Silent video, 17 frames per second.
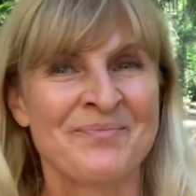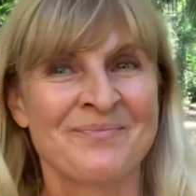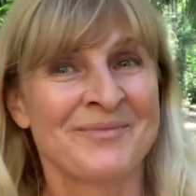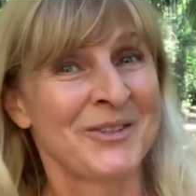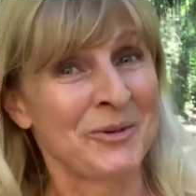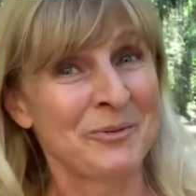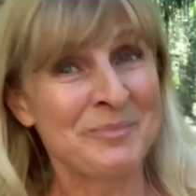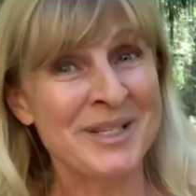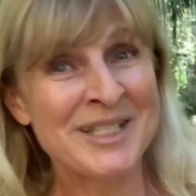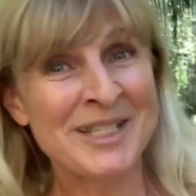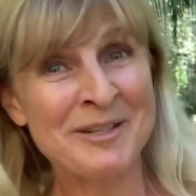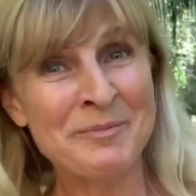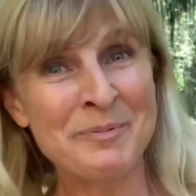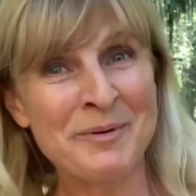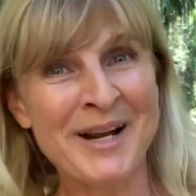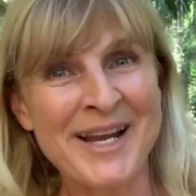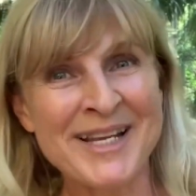Don't be
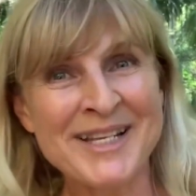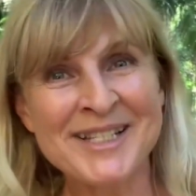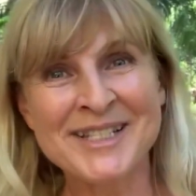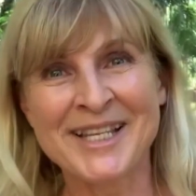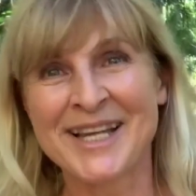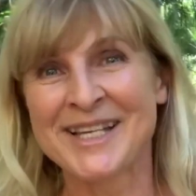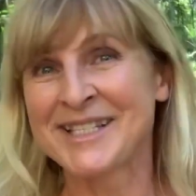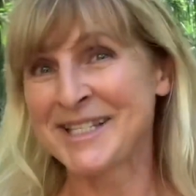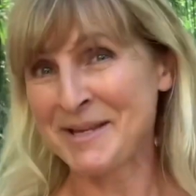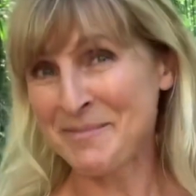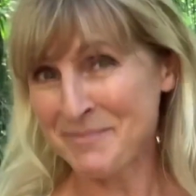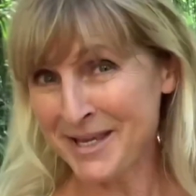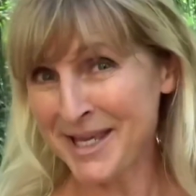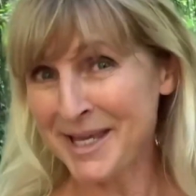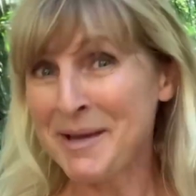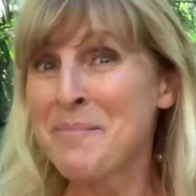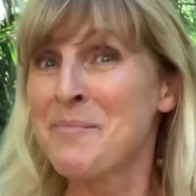surprised, see
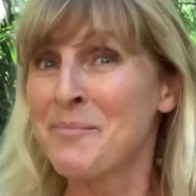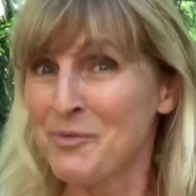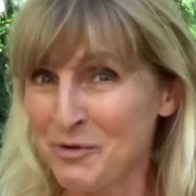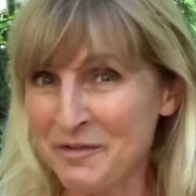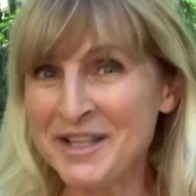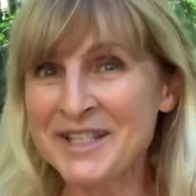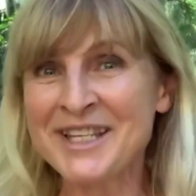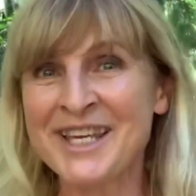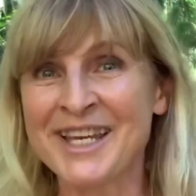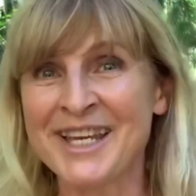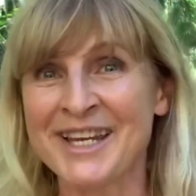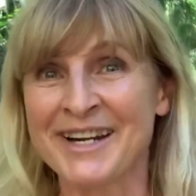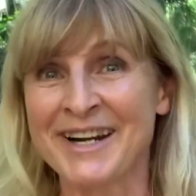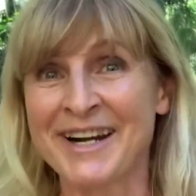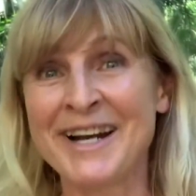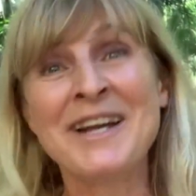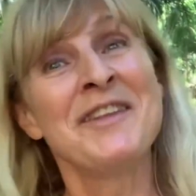me moving
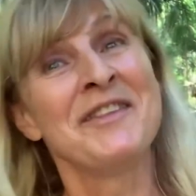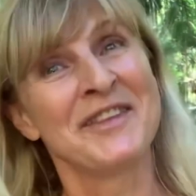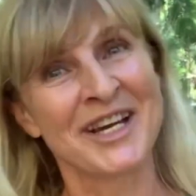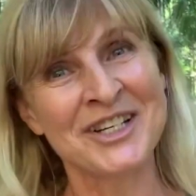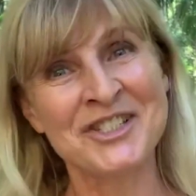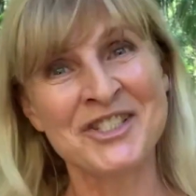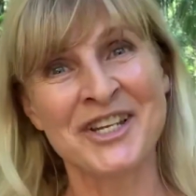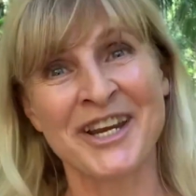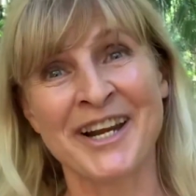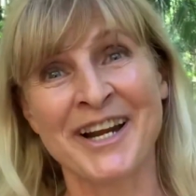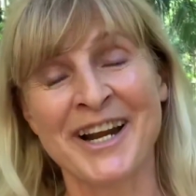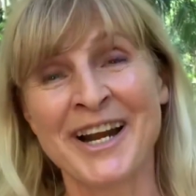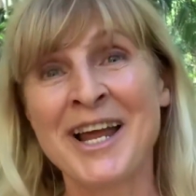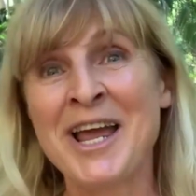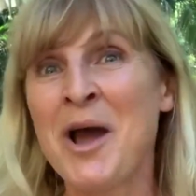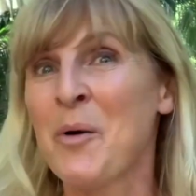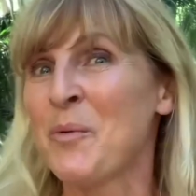here next year
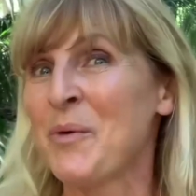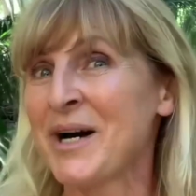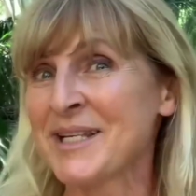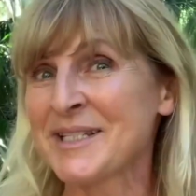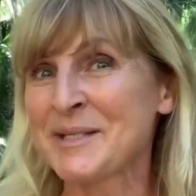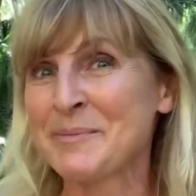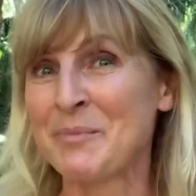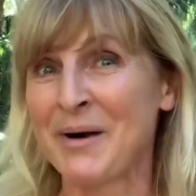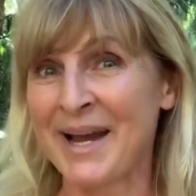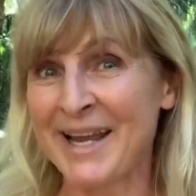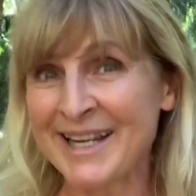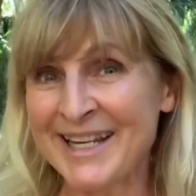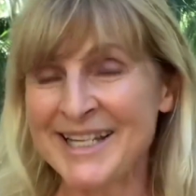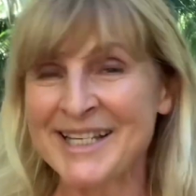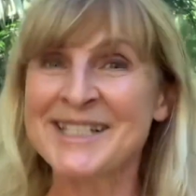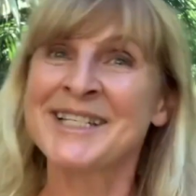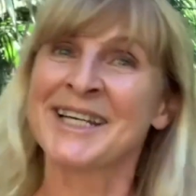once my
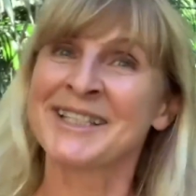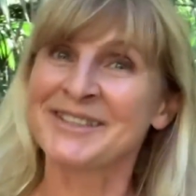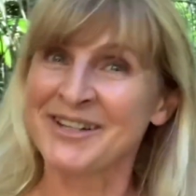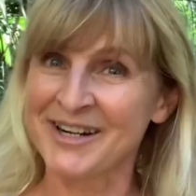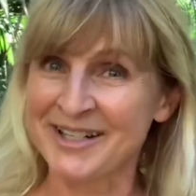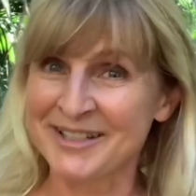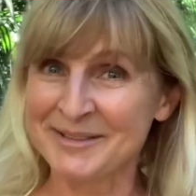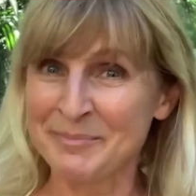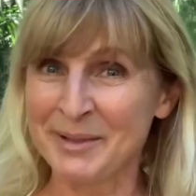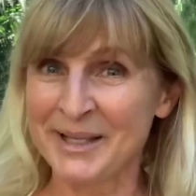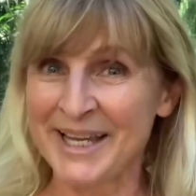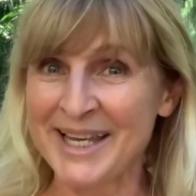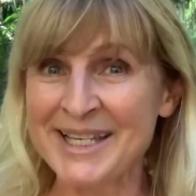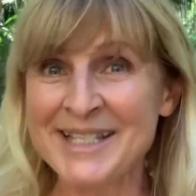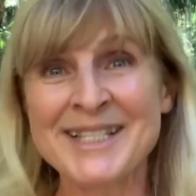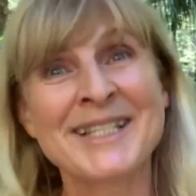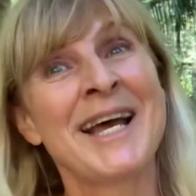lease at current
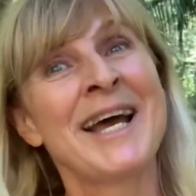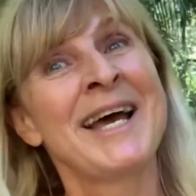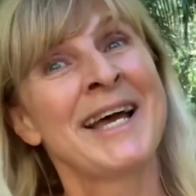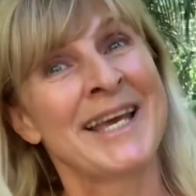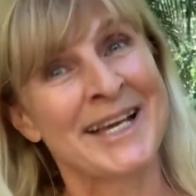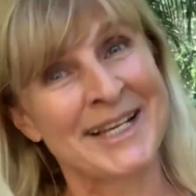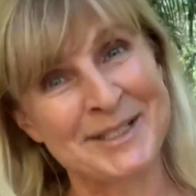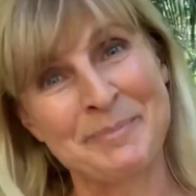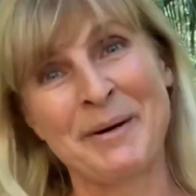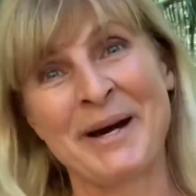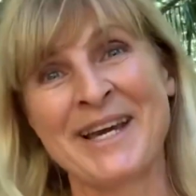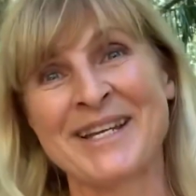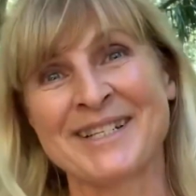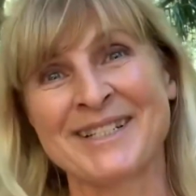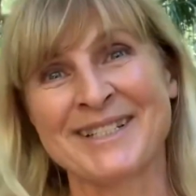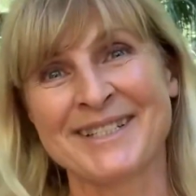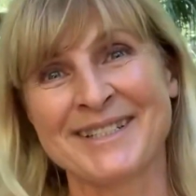place expires.